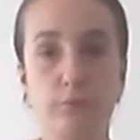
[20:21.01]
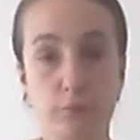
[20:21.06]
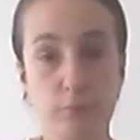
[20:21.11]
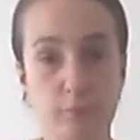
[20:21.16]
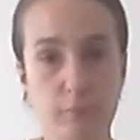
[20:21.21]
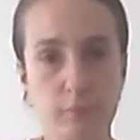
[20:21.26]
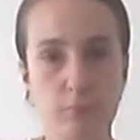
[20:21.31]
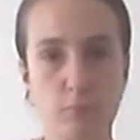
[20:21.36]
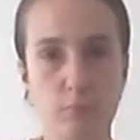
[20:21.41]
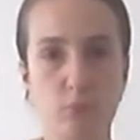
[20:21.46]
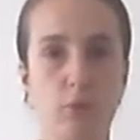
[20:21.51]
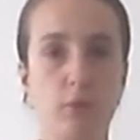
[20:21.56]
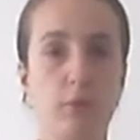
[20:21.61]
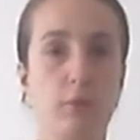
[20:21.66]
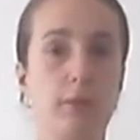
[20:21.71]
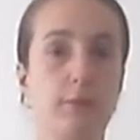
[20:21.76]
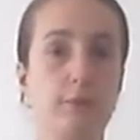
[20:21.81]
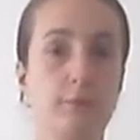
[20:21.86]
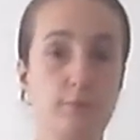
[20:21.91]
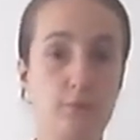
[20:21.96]
little bit
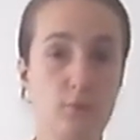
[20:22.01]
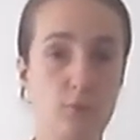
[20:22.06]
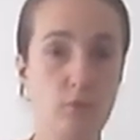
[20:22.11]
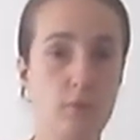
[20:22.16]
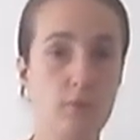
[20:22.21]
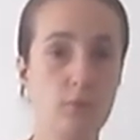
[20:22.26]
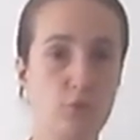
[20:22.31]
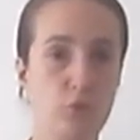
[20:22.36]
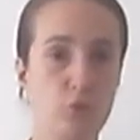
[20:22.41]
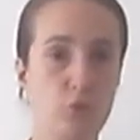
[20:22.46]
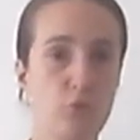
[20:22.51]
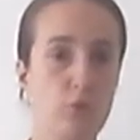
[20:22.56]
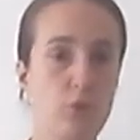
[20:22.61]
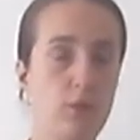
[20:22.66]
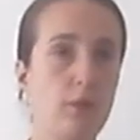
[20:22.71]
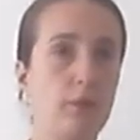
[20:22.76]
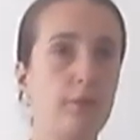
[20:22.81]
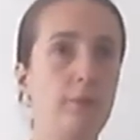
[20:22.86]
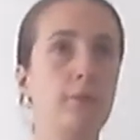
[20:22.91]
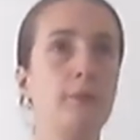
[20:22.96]
more, and so
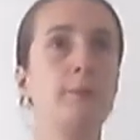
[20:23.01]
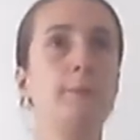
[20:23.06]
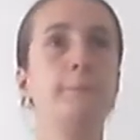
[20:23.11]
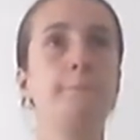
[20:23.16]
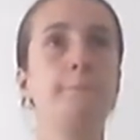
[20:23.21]
on.